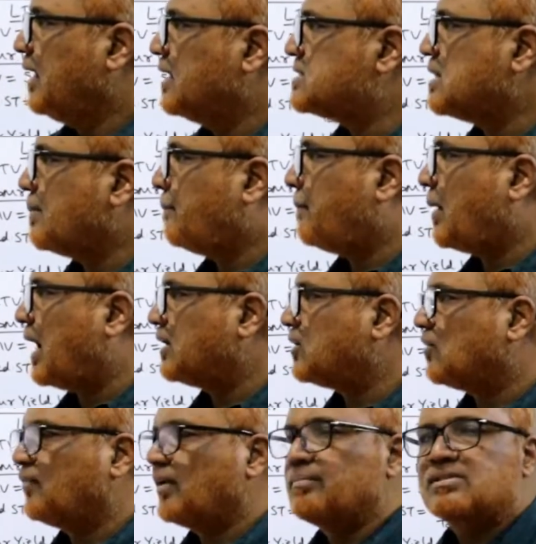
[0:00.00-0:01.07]
It's a part
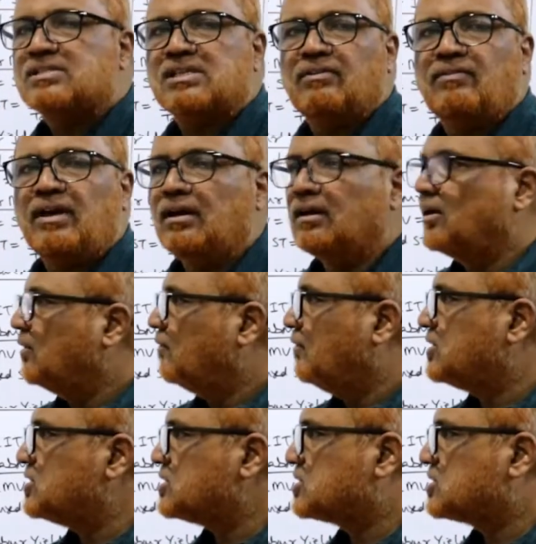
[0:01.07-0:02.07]
of MCV which